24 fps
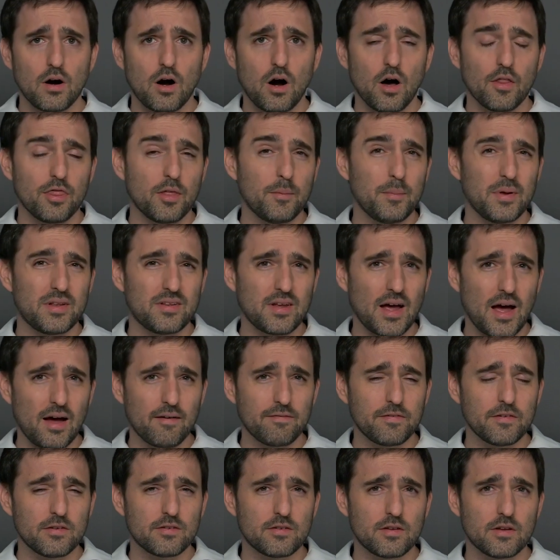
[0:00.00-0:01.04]
on the
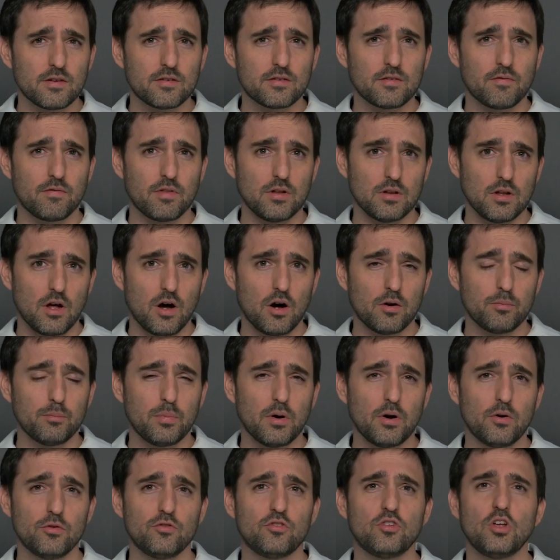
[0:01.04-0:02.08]
metaphysis of the long
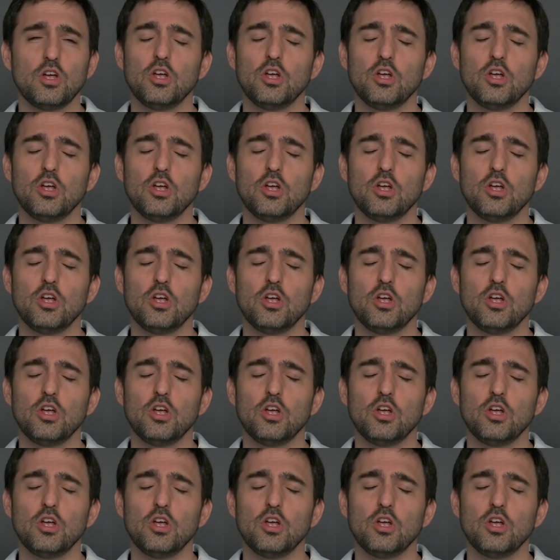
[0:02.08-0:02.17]
bones,